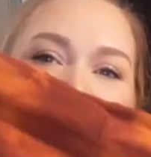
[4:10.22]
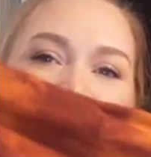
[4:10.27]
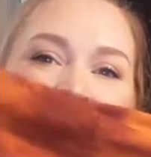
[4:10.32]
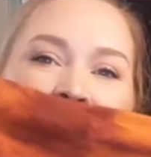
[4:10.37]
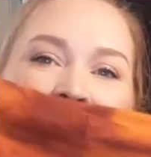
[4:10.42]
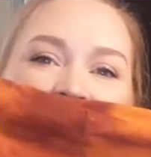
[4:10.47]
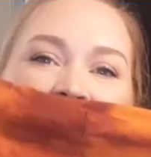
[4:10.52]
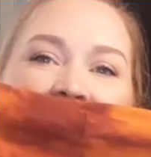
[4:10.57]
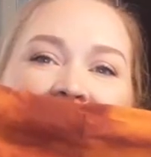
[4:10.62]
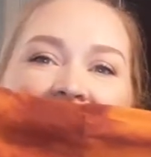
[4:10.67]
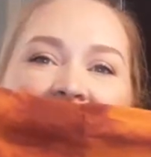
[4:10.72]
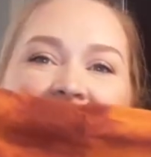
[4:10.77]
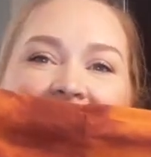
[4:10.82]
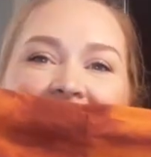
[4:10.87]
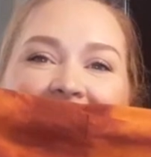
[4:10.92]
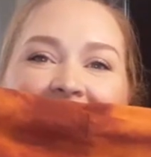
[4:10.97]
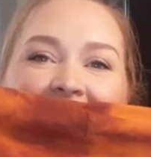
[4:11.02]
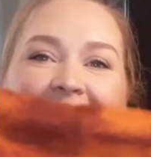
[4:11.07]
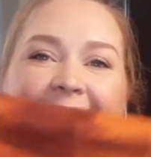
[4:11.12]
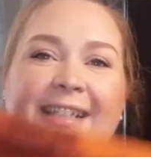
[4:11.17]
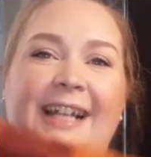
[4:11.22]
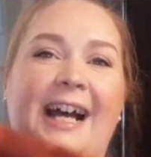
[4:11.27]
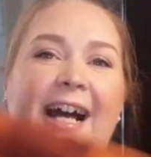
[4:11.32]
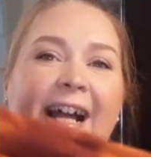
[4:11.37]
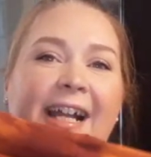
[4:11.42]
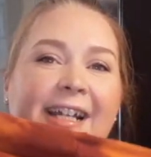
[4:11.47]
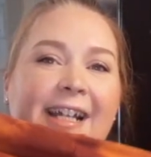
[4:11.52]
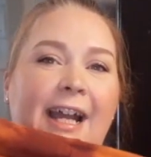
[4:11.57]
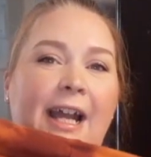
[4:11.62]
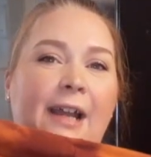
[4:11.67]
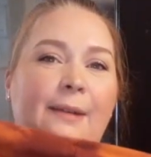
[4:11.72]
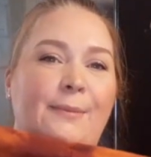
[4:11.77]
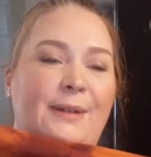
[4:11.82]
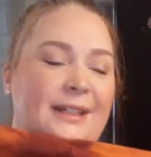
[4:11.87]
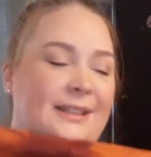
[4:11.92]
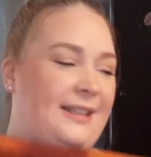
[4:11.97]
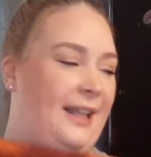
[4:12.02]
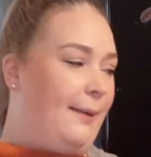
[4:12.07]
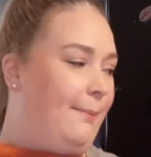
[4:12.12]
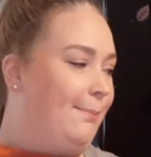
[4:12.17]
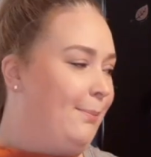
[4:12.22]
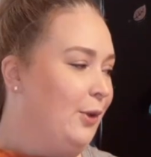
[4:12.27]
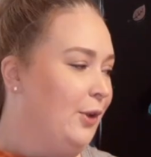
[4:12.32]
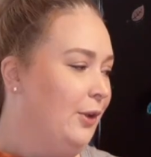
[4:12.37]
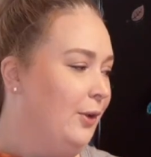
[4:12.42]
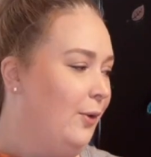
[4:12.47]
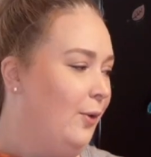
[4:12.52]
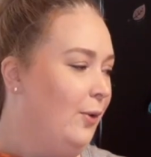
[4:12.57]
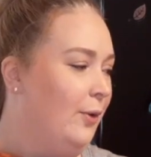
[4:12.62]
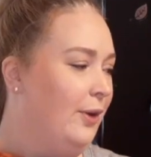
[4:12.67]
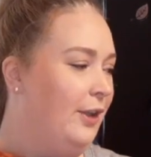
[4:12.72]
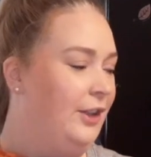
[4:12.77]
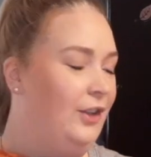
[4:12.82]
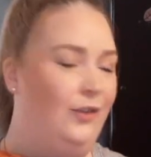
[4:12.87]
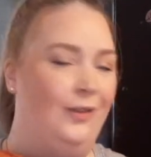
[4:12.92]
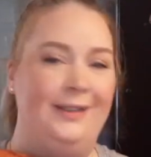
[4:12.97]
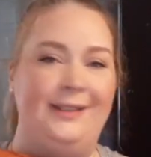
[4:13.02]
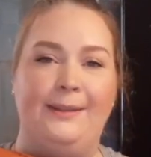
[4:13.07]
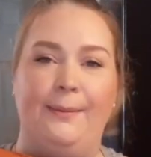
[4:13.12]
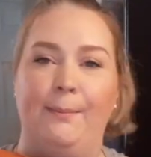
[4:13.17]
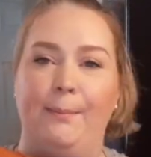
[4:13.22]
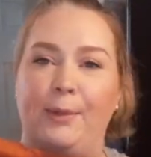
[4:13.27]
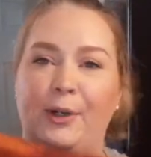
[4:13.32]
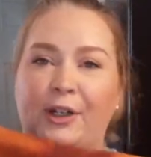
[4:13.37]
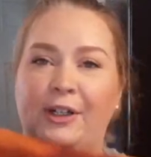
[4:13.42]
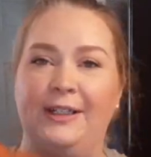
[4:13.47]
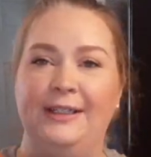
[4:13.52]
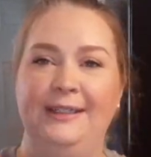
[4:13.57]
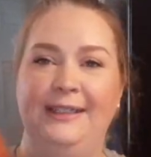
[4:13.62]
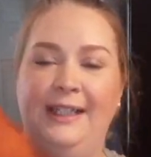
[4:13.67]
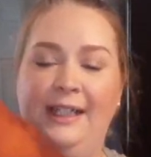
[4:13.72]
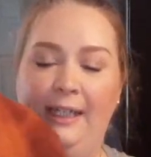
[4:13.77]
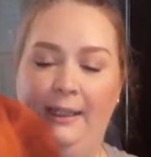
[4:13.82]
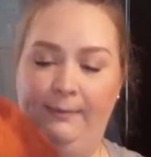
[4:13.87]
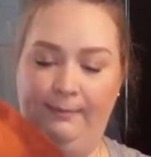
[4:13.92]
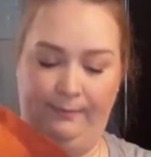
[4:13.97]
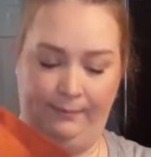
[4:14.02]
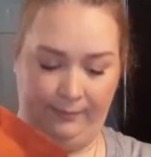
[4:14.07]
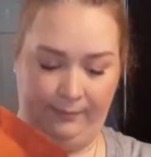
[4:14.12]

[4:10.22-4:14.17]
Look at it. It's like tie-dye, but it's like burnt orange with some burgundy.